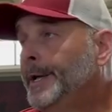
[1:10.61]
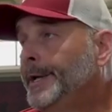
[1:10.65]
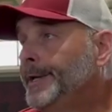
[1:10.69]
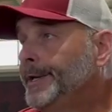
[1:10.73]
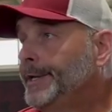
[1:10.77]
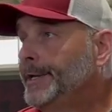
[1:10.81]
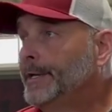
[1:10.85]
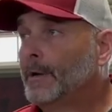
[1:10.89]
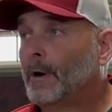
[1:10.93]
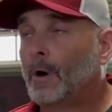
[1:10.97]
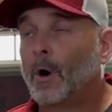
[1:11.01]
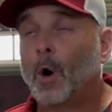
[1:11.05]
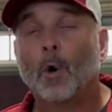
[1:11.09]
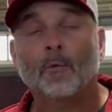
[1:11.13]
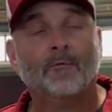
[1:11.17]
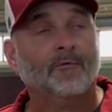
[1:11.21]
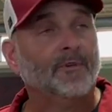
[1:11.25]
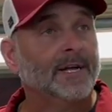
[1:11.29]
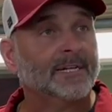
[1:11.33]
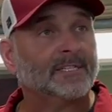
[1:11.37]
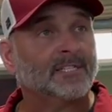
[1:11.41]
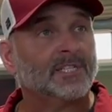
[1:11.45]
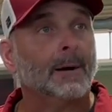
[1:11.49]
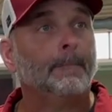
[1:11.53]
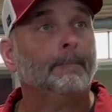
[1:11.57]
you know,
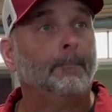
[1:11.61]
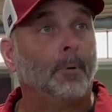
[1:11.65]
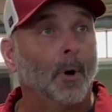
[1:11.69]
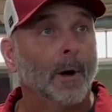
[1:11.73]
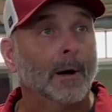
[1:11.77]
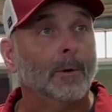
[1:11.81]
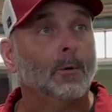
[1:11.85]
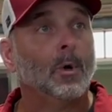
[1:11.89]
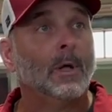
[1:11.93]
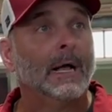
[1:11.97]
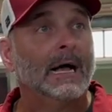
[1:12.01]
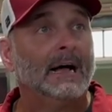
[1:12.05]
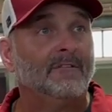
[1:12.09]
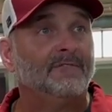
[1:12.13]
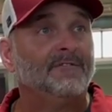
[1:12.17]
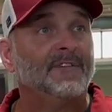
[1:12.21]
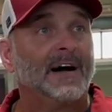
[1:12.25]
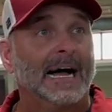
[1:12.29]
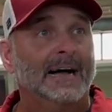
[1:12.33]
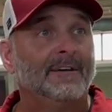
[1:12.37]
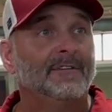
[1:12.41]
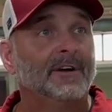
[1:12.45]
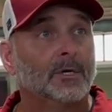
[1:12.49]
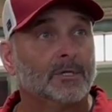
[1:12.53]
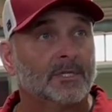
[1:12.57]
hopefully at some point we'll have
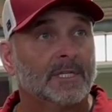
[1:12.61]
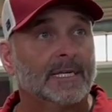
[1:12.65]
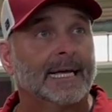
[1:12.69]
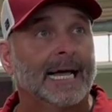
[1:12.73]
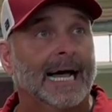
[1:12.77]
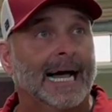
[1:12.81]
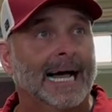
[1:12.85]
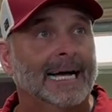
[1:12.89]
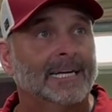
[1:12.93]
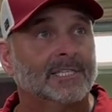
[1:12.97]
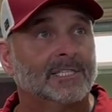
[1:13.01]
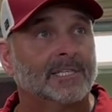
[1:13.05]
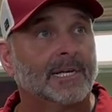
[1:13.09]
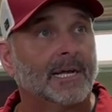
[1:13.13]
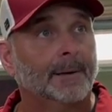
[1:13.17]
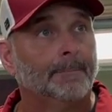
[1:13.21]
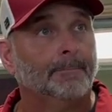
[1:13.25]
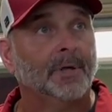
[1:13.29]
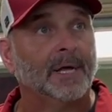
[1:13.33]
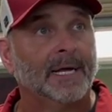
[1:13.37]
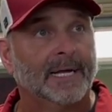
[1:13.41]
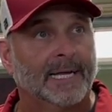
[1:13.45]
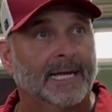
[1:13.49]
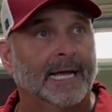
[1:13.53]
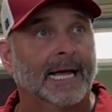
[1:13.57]
five healthy guys that can
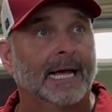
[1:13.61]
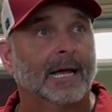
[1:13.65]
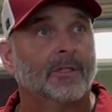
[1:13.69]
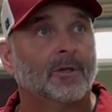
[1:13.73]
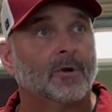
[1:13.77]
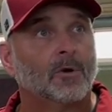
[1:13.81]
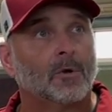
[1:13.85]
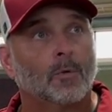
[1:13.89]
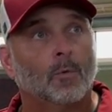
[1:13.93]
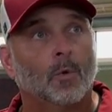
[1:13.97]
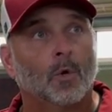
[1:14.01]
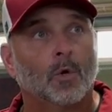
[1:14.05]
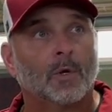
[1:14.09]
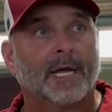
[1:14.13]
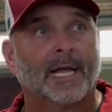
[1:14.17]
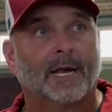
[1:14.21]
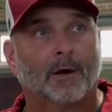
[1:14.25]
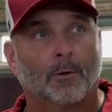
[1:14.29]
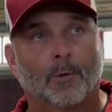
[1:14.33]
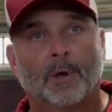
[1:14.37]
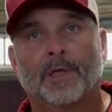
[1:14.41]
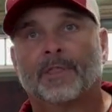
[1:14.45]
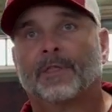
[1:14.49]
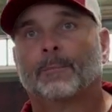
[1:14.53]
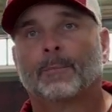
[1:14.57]
play together and we'll get a
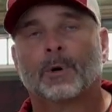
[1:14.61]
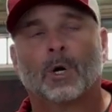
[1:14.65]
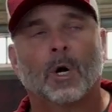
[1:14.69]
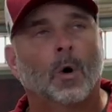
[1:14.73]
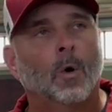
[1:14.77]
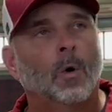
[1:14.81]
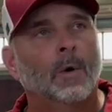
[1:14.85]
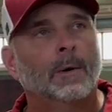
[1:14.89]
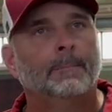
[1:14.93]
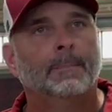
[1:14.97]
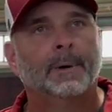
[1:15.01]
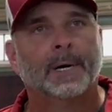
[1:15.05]
rhythm going.